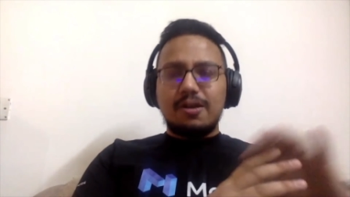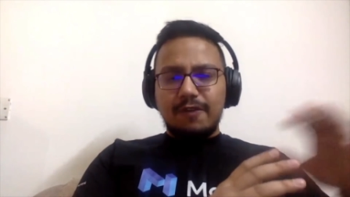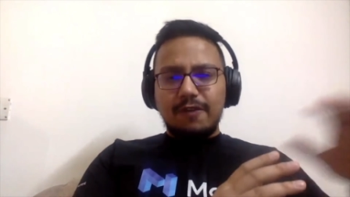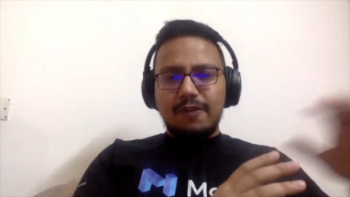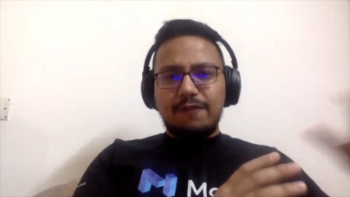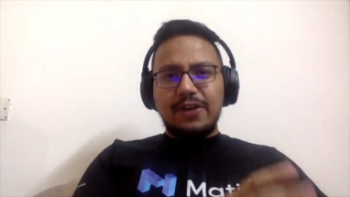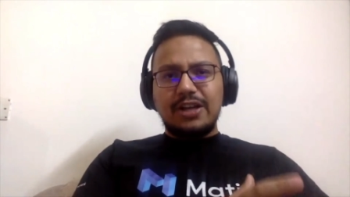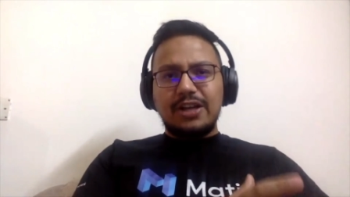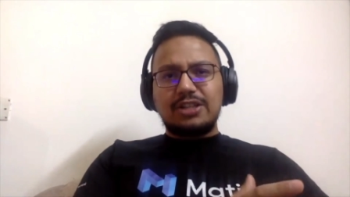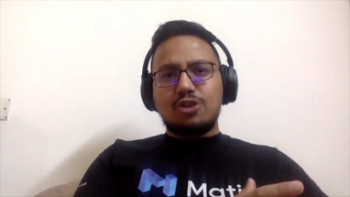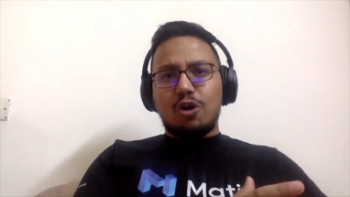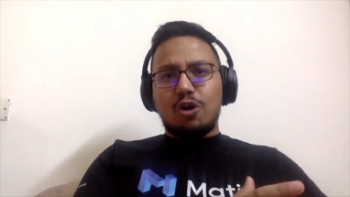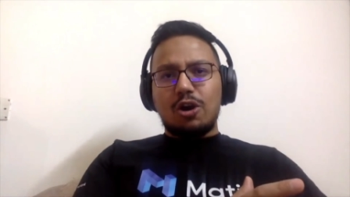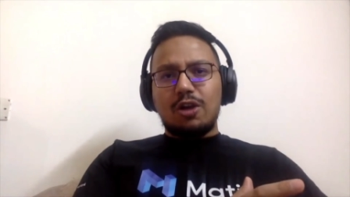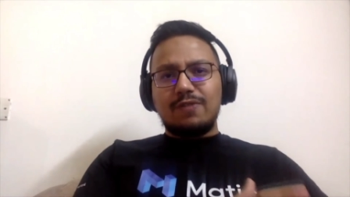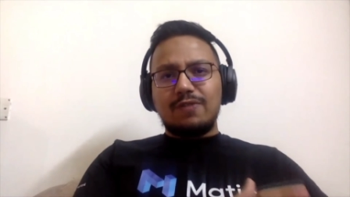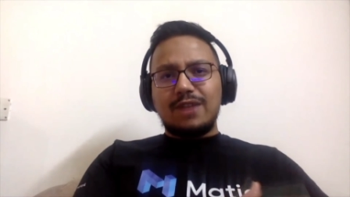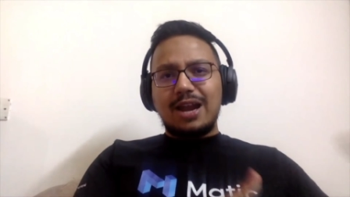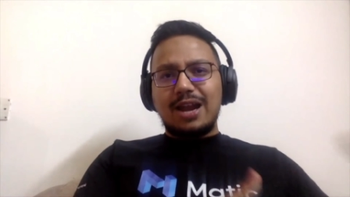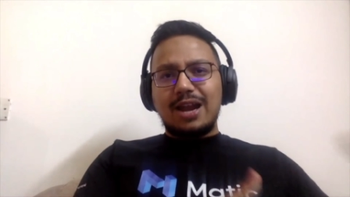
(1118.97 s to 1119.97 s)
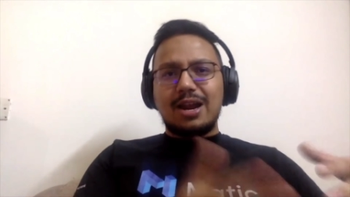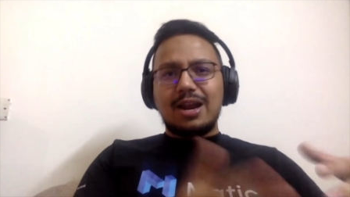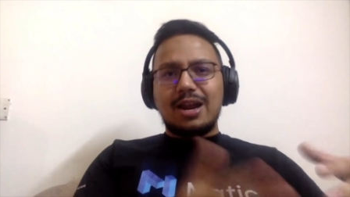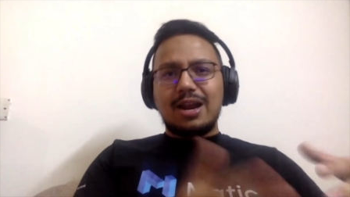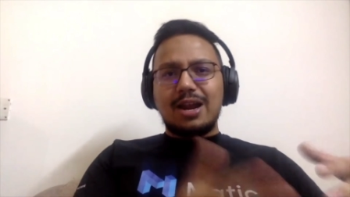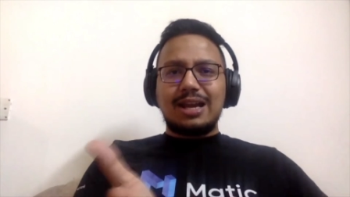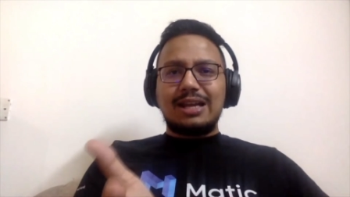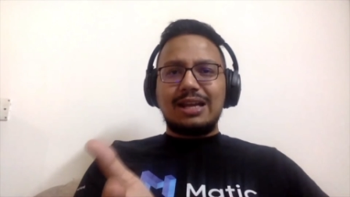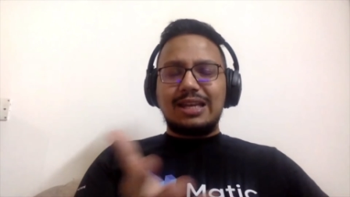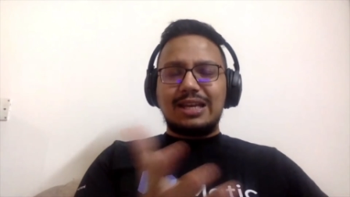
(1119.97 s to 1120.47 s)
we fixed all of that our
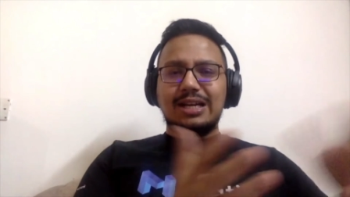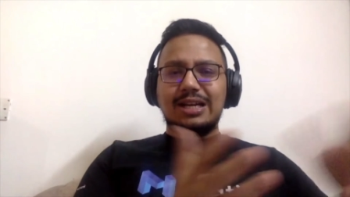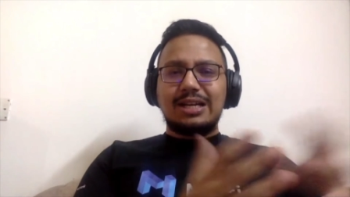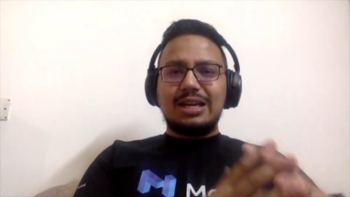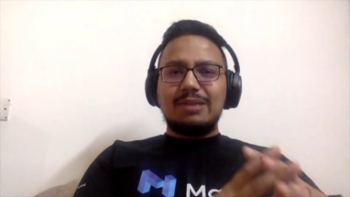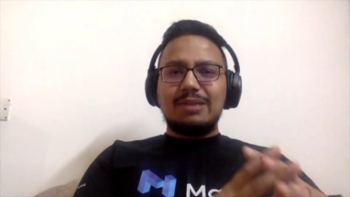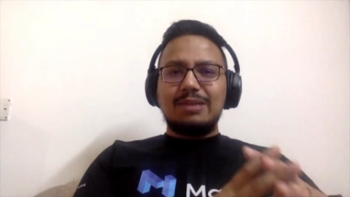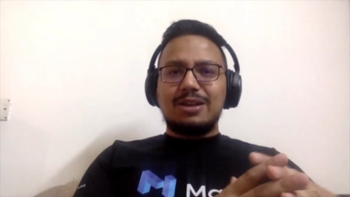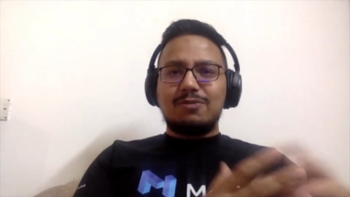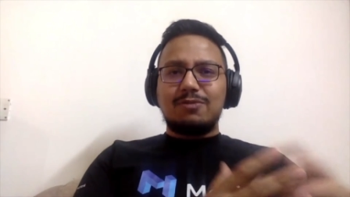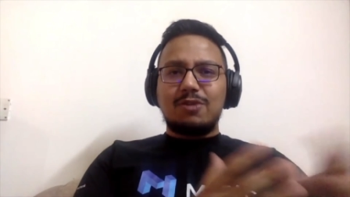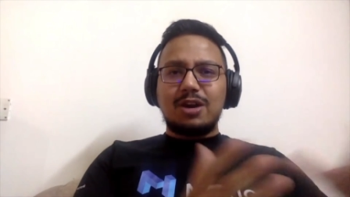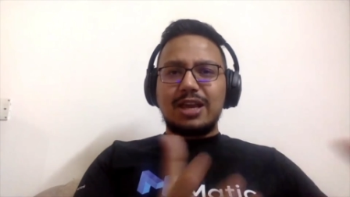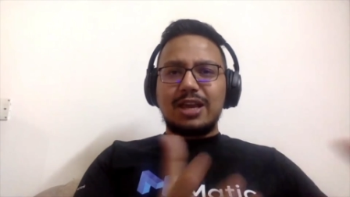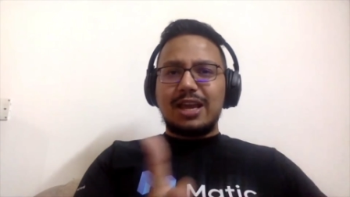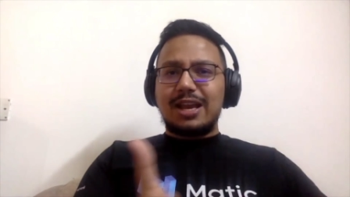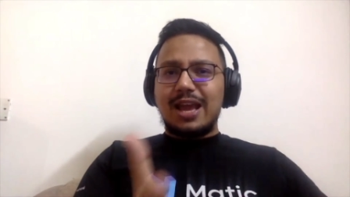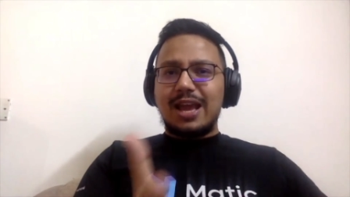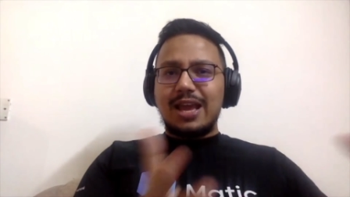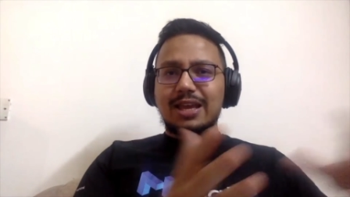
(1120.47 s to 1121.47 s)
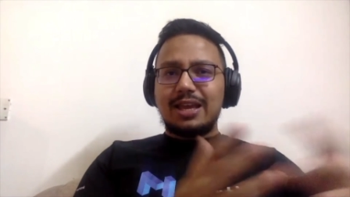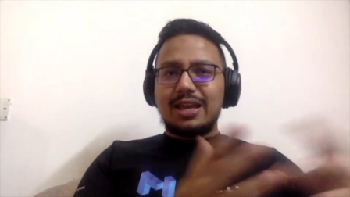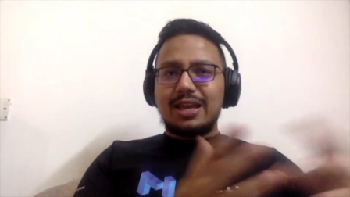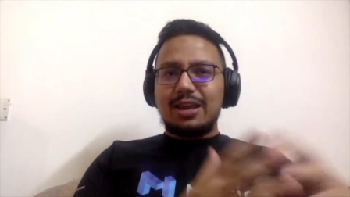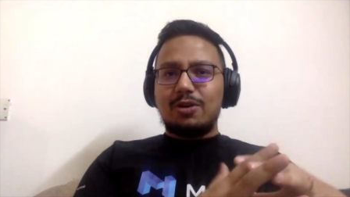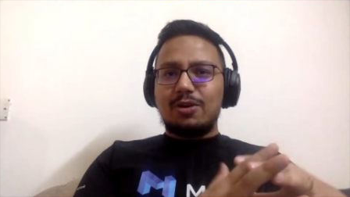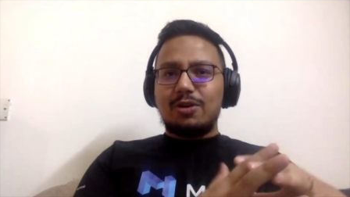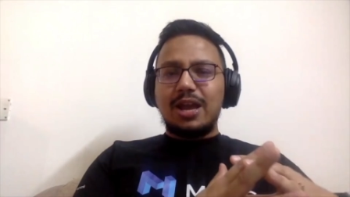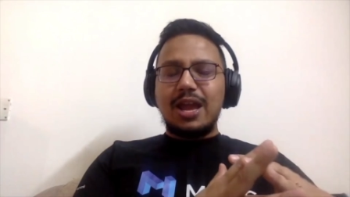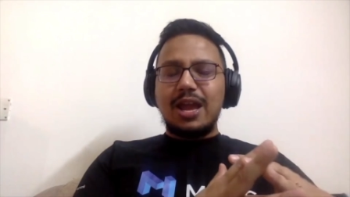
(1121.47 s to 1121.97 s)
technical teams are working like you
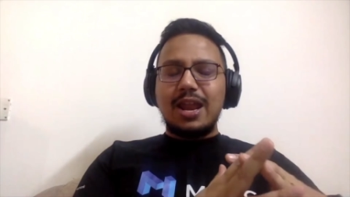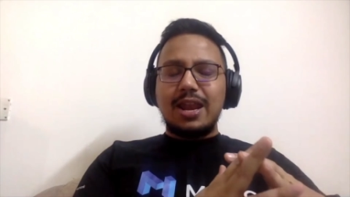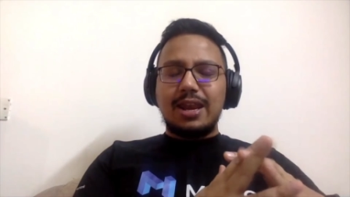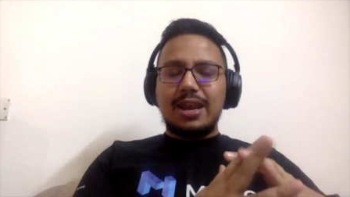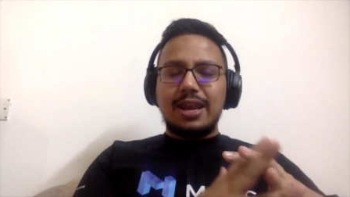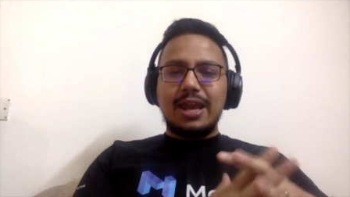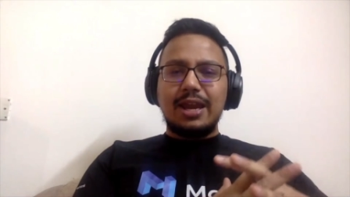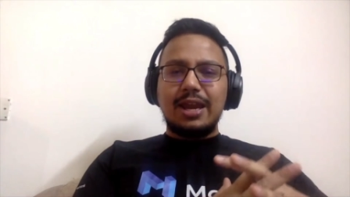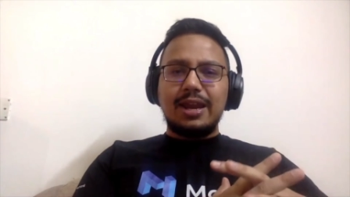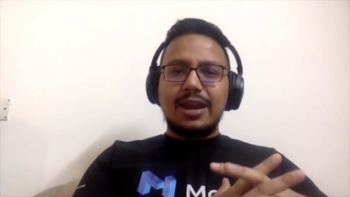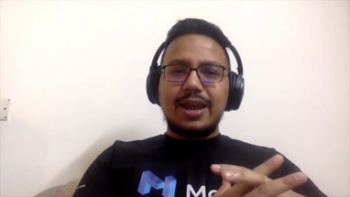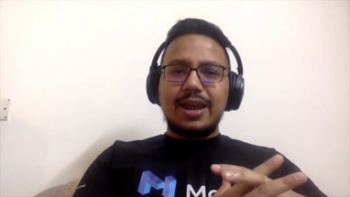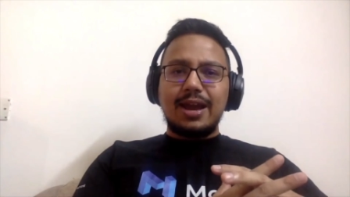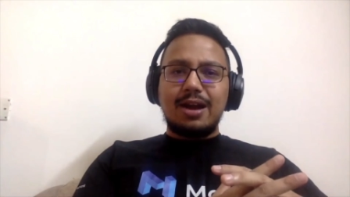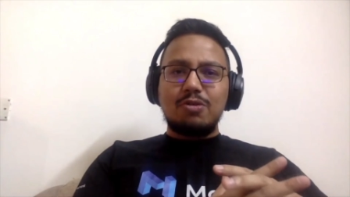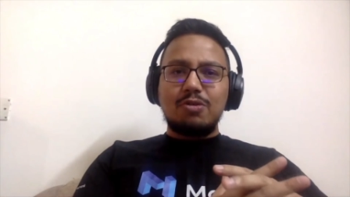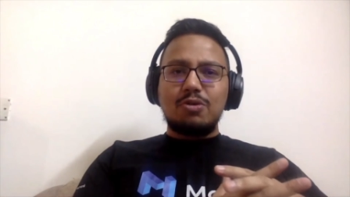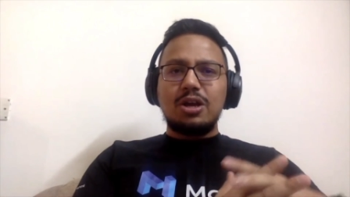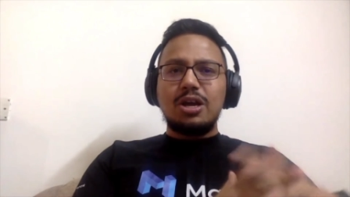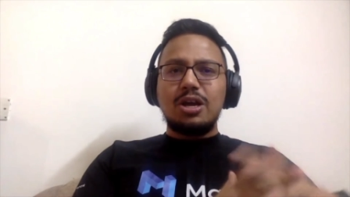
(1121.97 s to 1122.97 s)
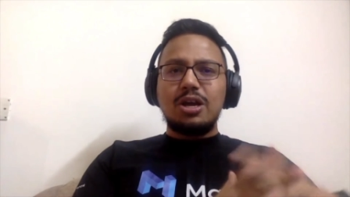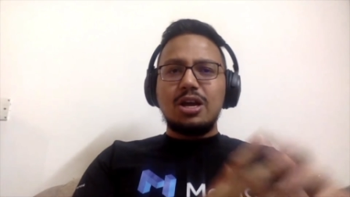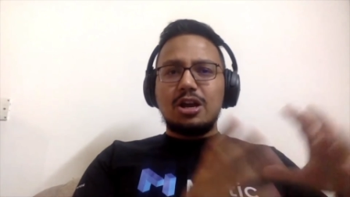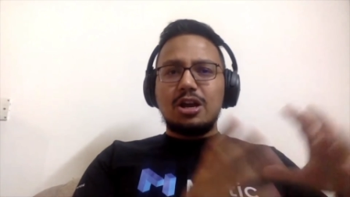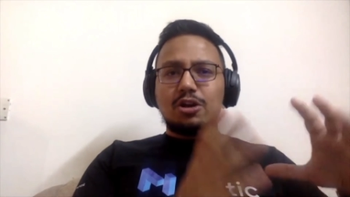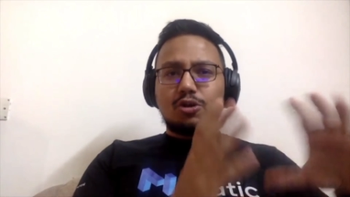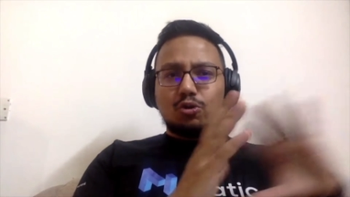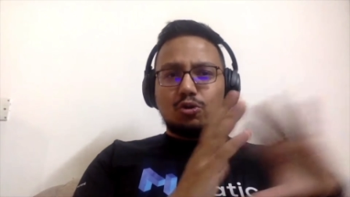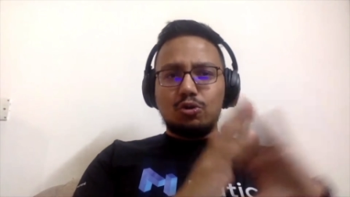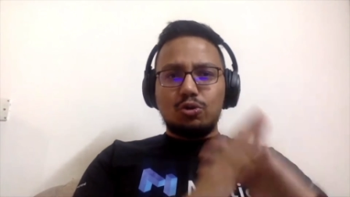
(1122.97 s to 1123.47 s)
know day in day in day out
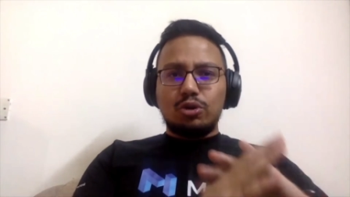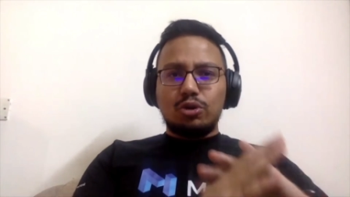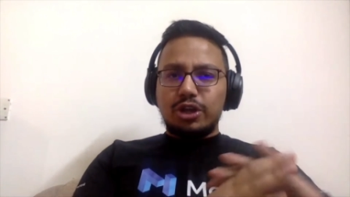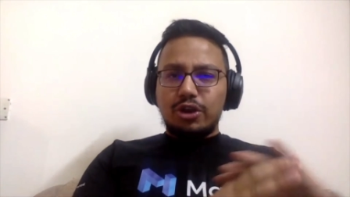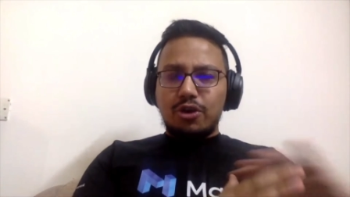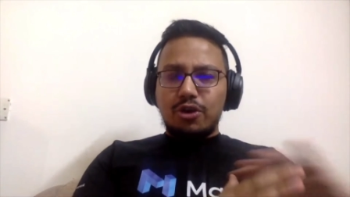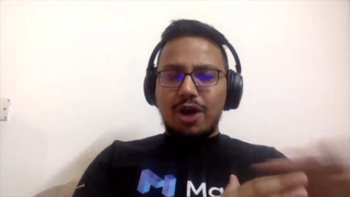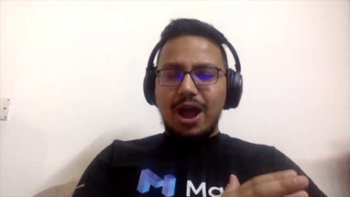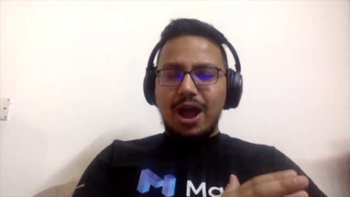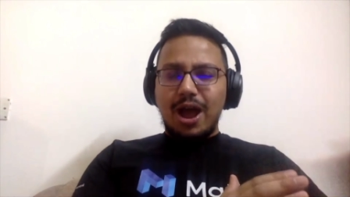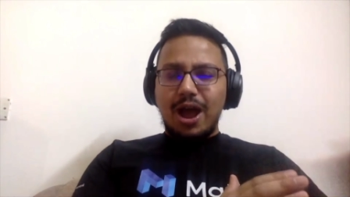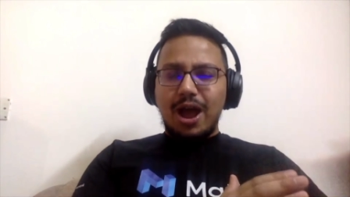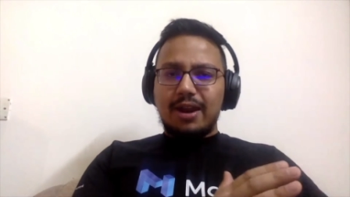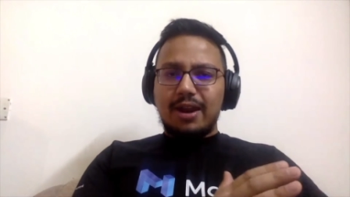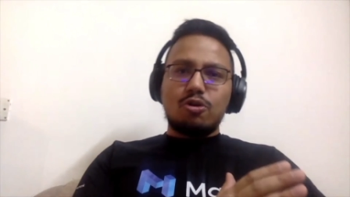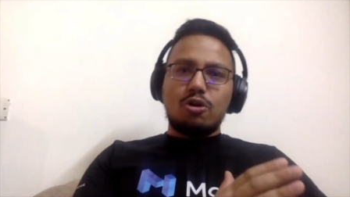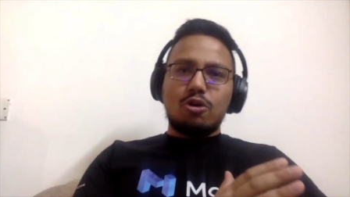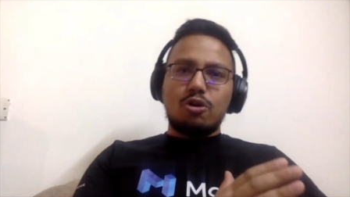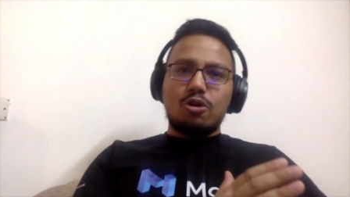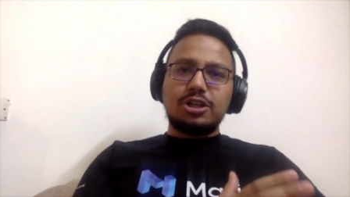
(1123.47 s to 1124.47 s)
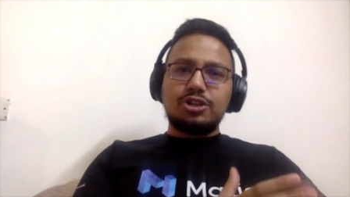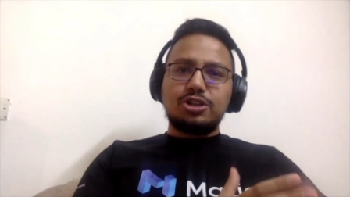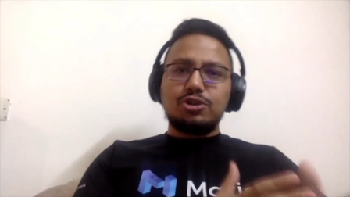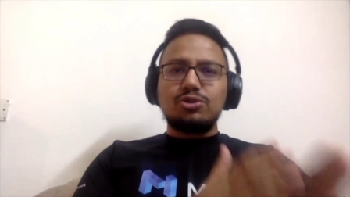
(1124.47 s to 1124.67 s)
to you know iron out all